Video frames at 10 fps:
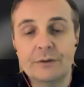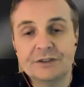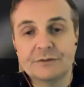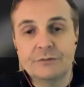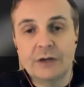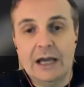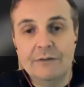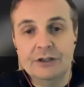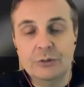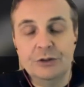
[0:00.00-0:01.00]
this
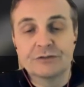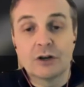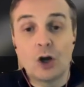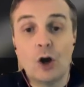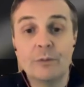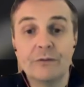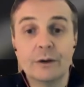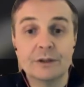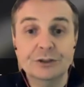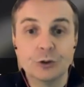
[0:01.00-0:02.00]
video useful. I hope you
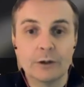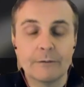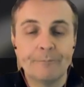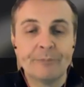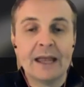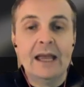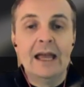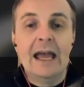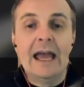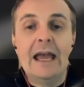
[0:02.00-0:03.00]
found it enjoyable.
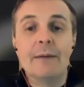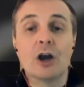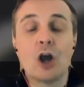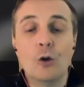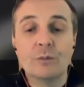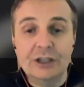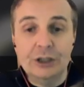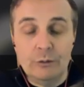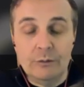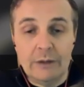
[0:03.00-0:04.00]
I hope that
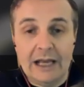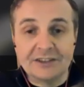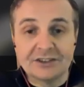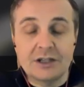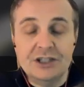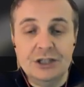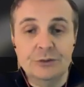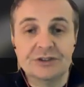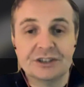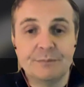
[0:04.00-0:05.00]
you'll start to
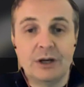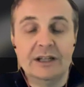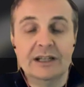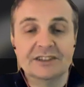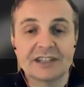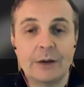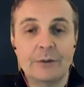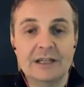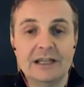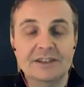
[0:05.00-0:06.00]
use the spotting and
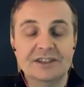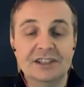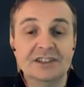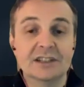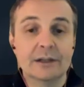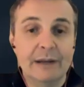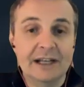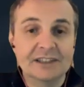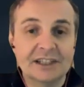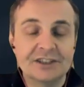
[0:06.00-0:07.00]
scouting indices and that it
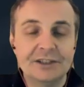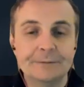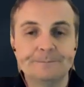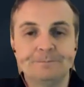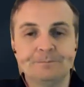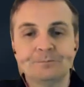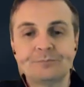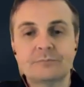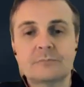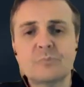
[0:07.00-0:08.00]
makes sense to you.
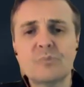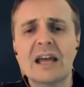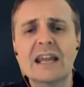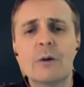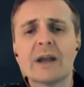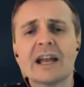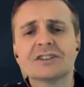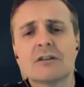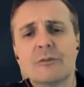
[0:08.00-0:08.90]
And now I guess all